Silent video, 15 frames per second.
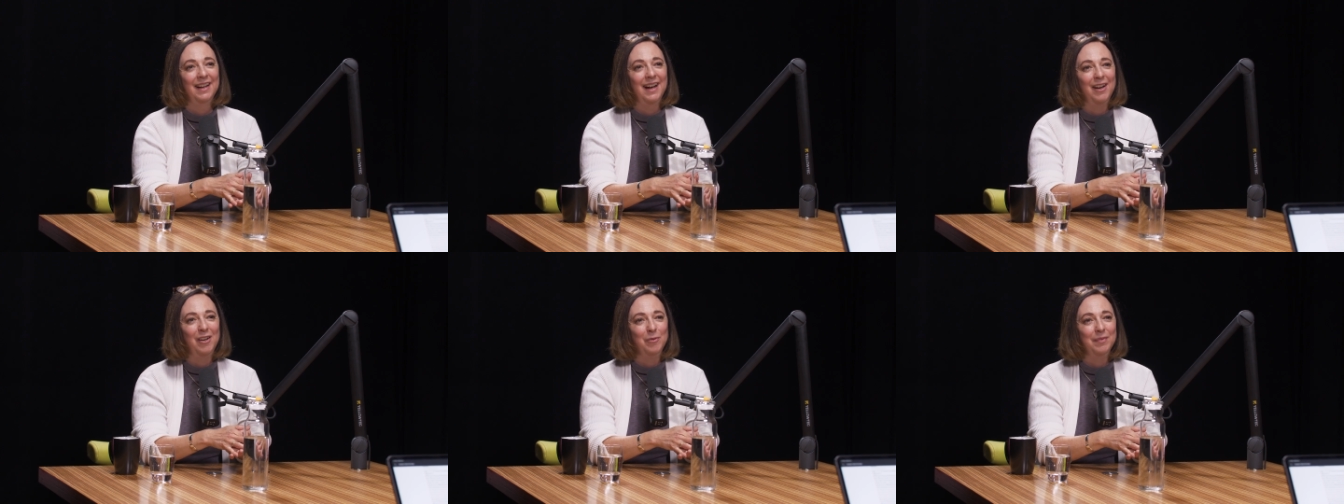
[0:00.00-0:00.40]

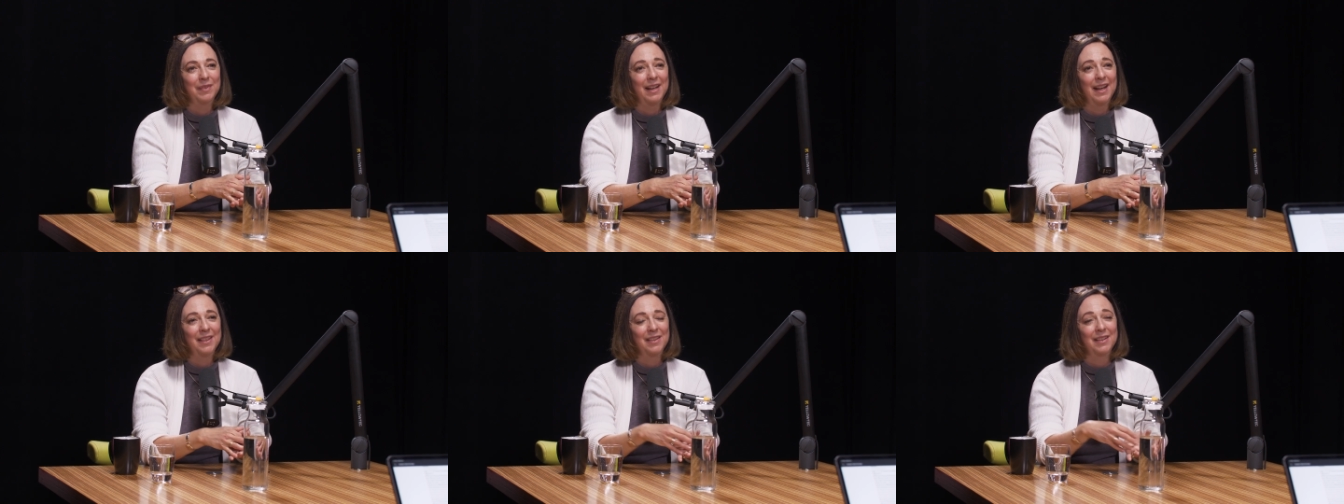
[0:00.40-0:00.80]
um,
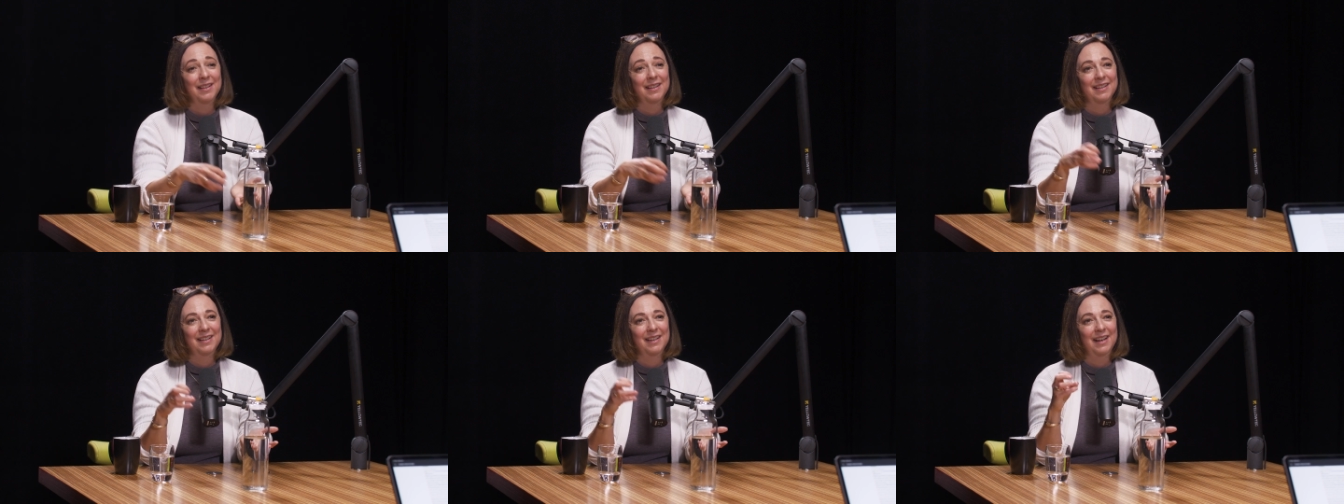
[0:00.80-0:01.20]
and
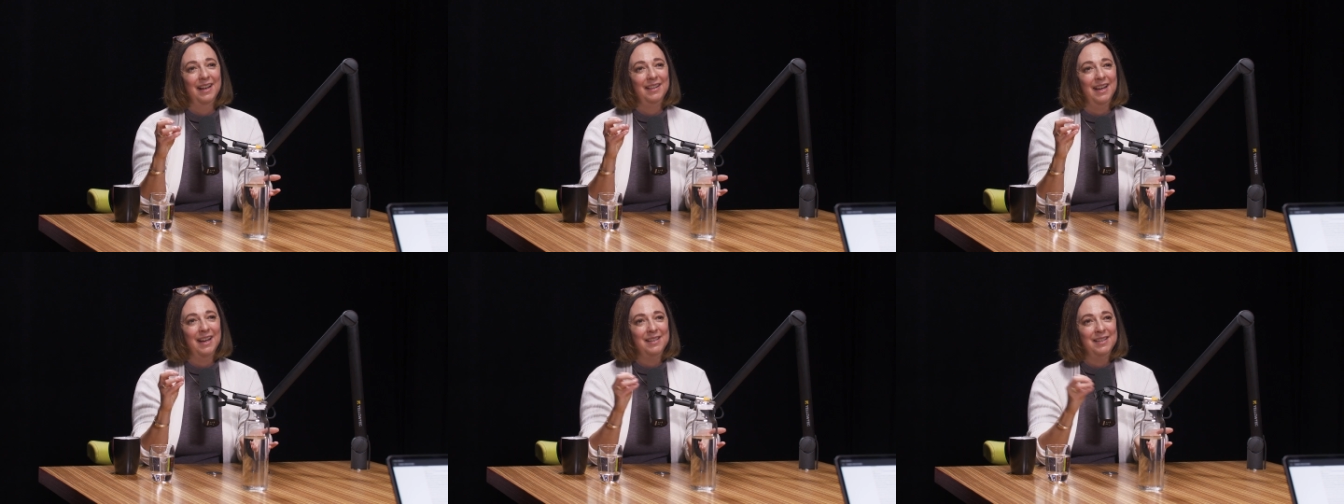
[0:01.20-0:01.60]

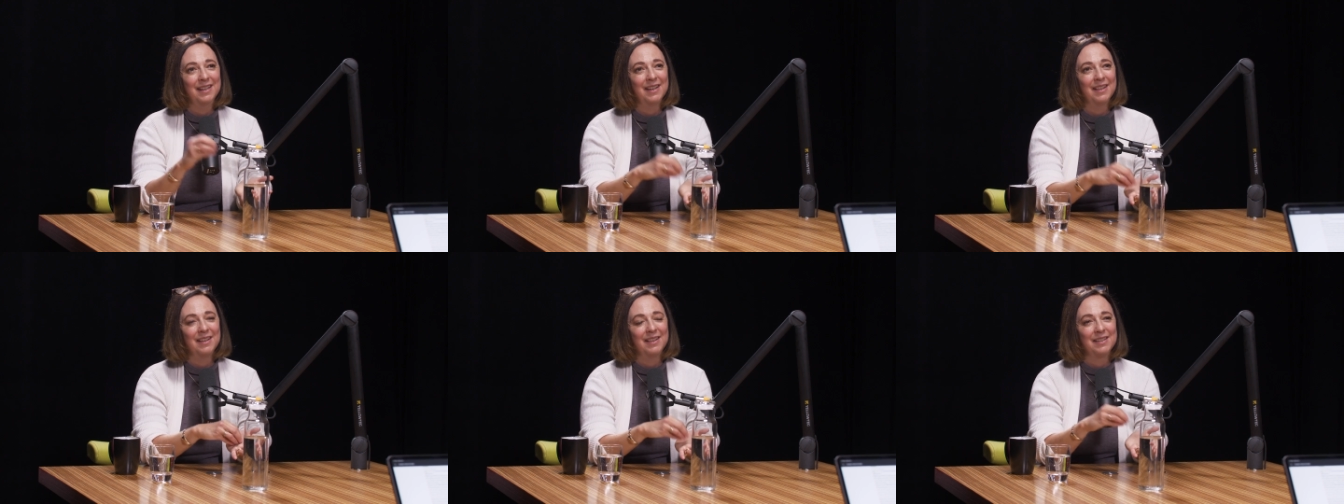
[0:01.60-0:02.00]
and the
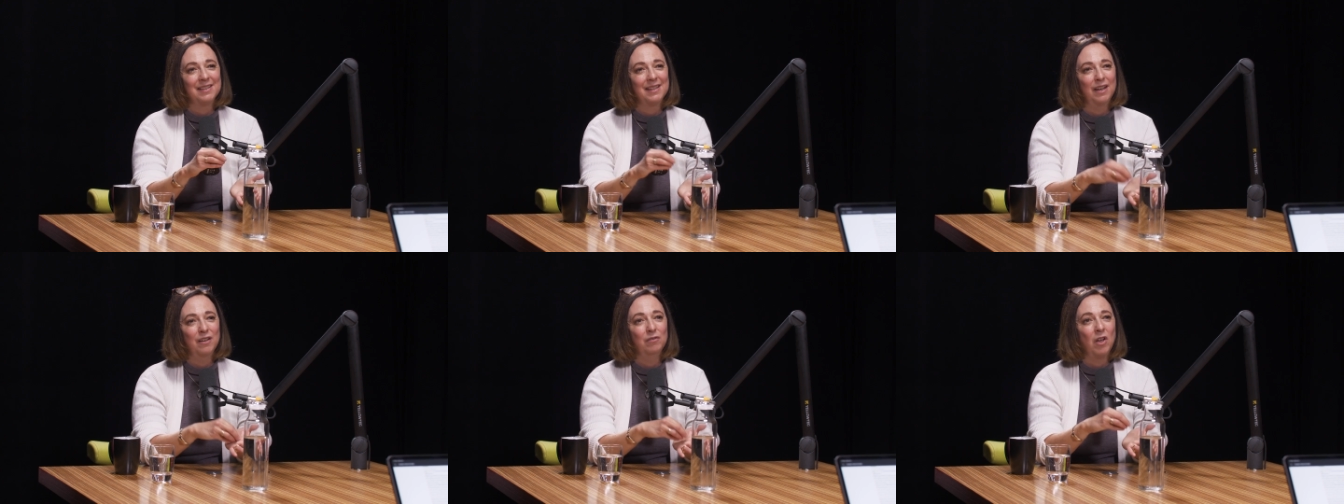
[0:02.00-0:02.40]
idea that the
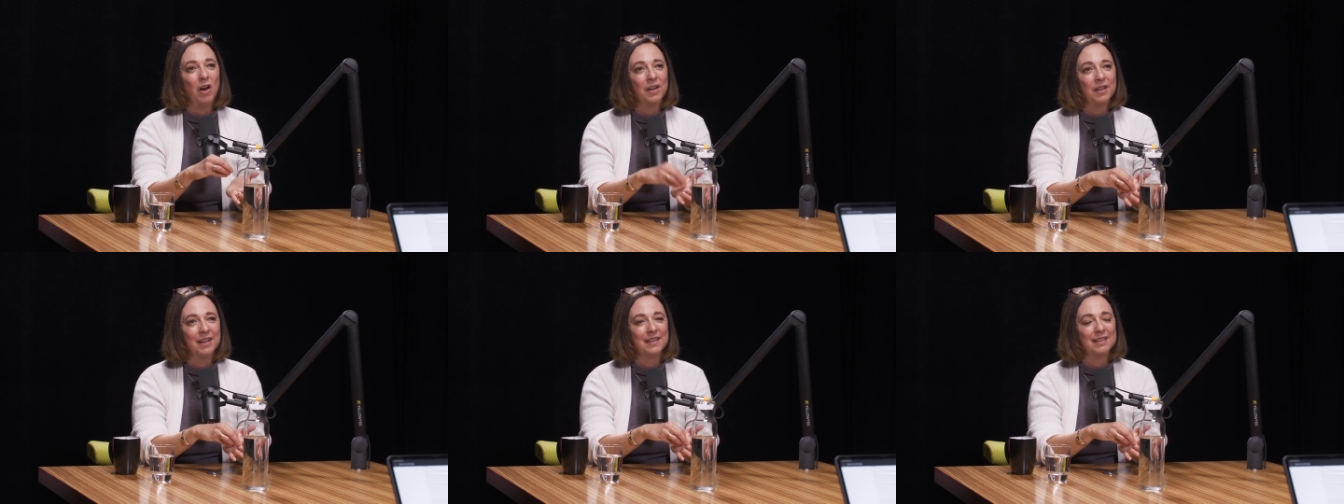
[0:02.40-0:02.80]
state of
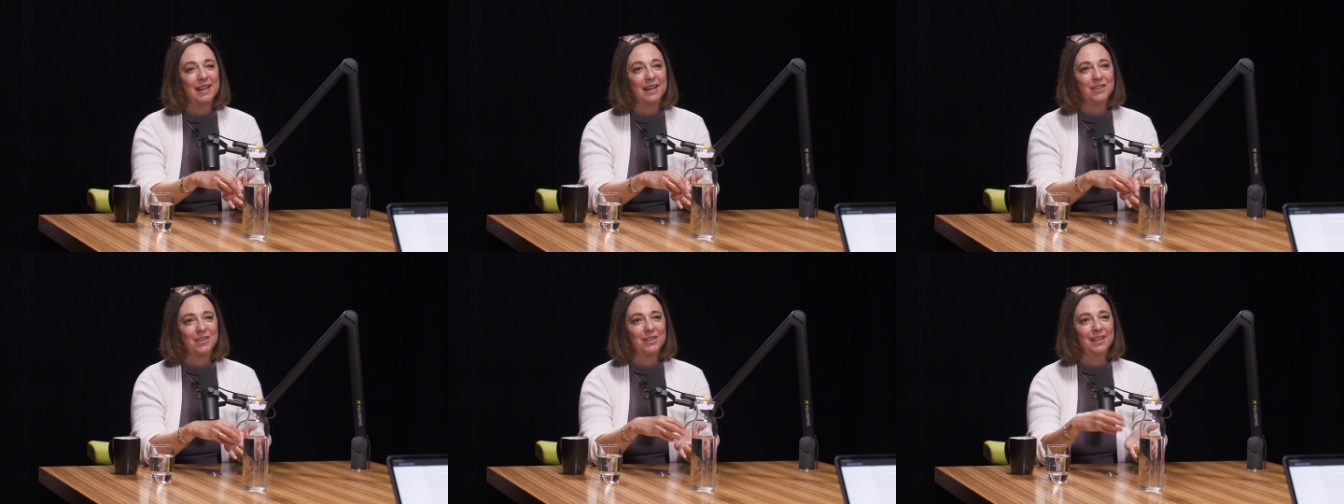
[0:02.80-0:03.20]
longing is
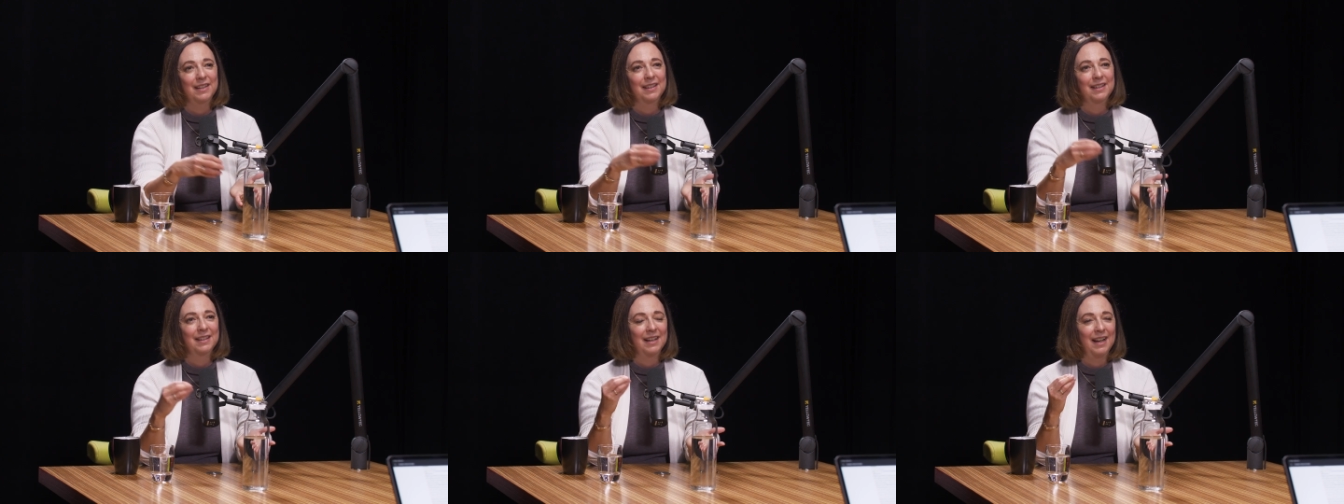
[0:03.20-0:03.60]

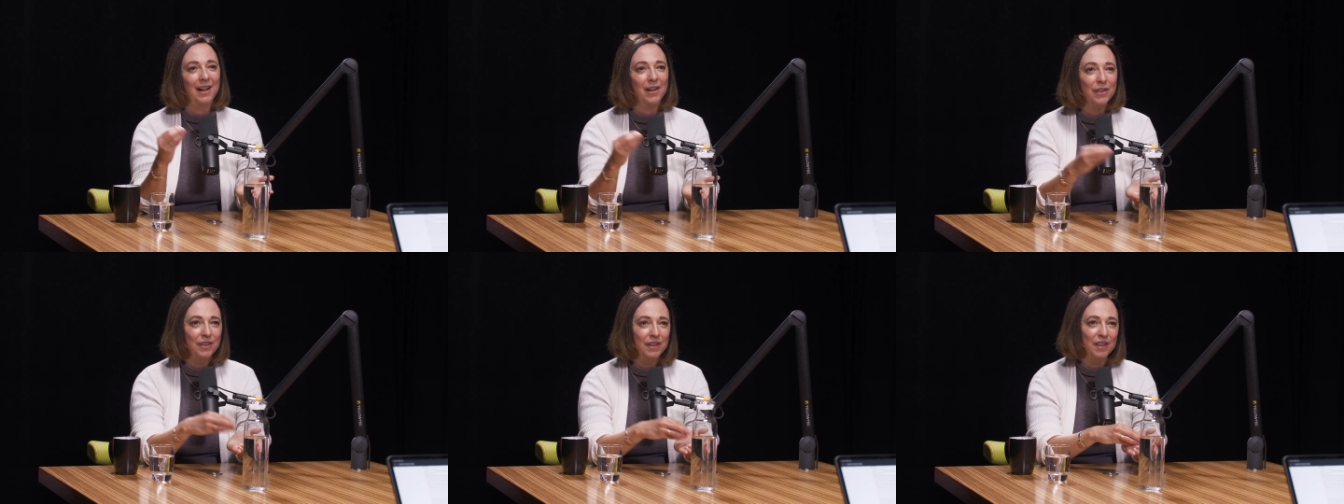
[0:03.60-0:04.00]
actually
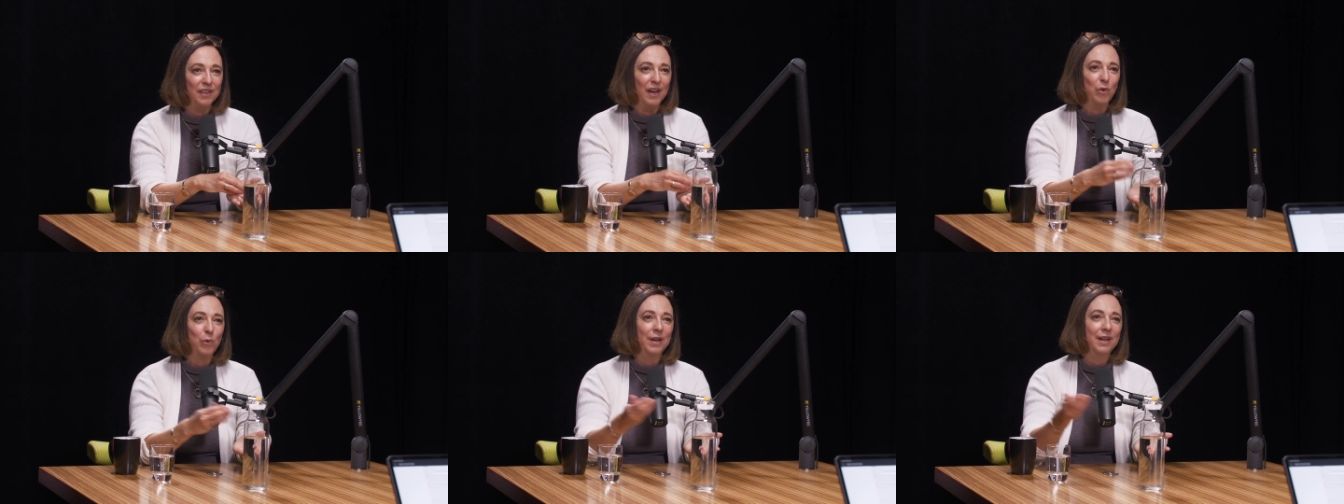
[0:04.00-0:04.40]
healthy in
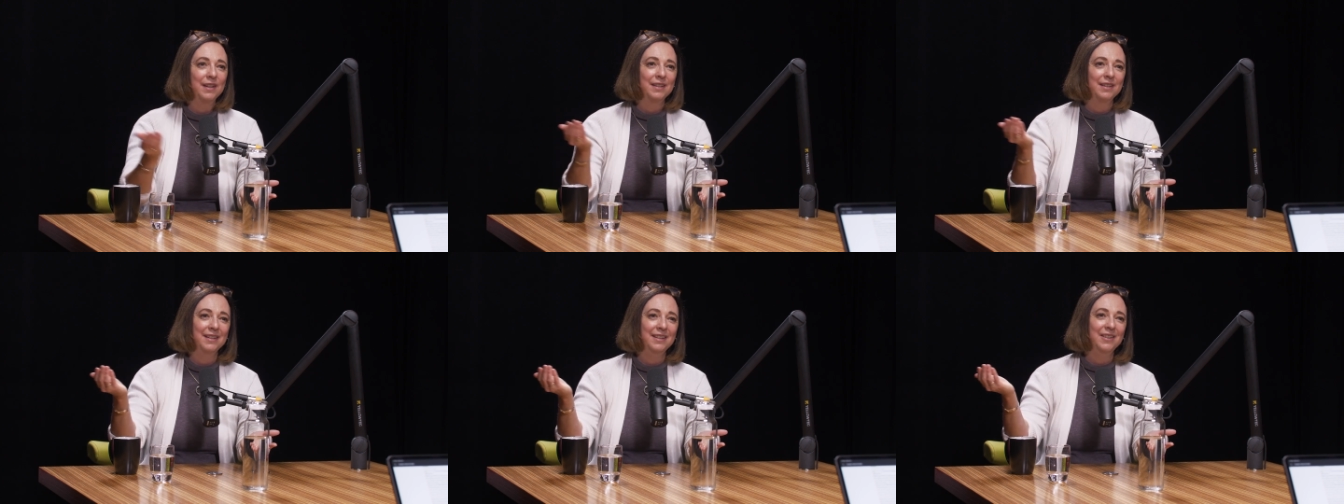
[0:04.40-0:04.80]
that
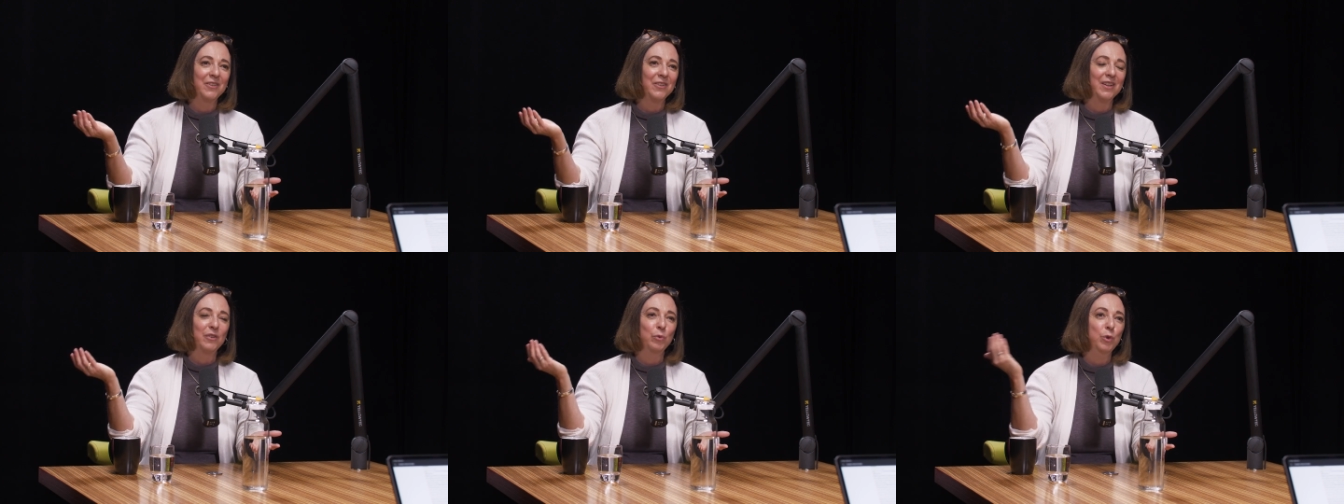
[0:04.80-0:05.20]
way you
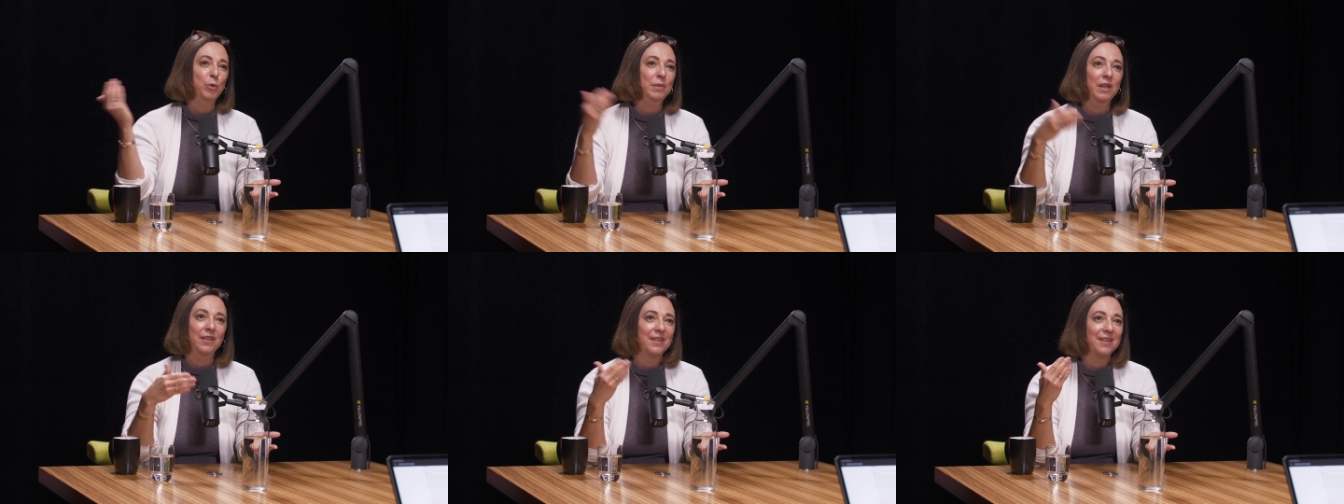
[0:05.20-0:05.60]
know like
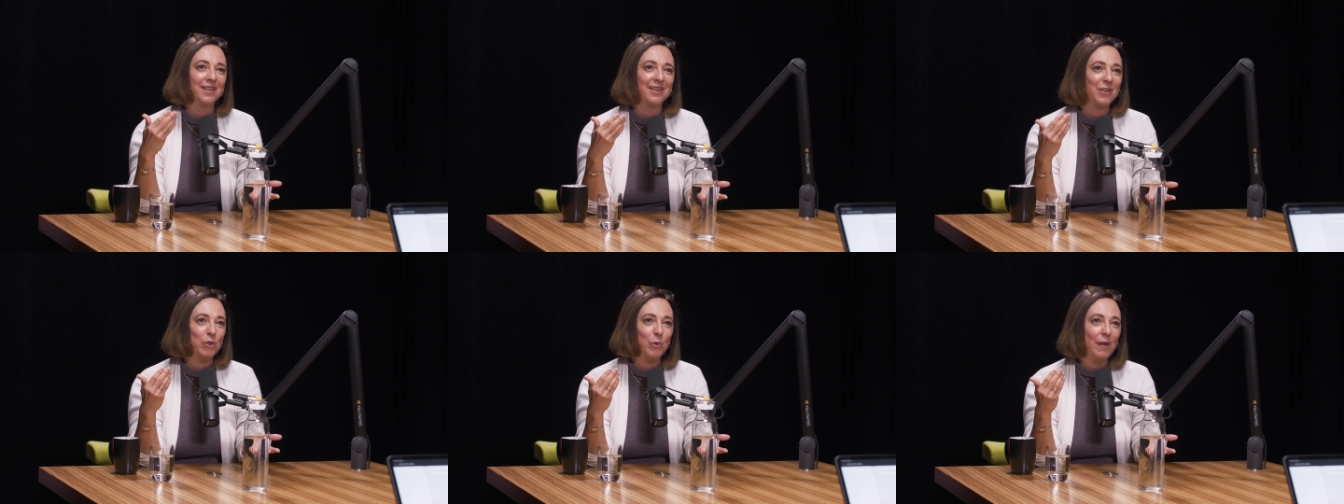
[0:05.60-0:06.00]
rumi the
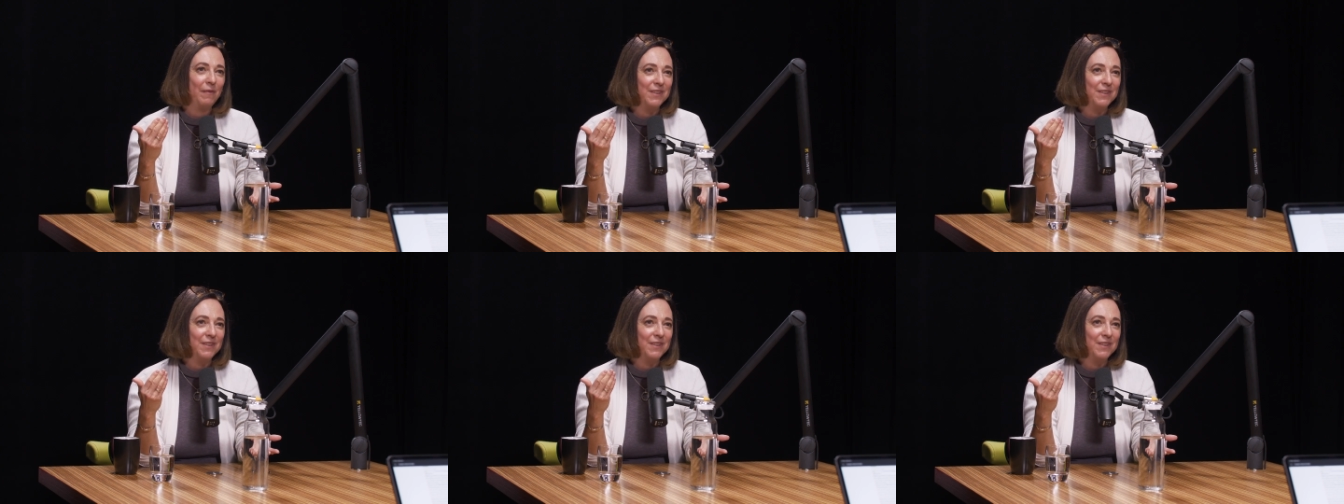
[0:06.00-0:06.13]
the 12th mm.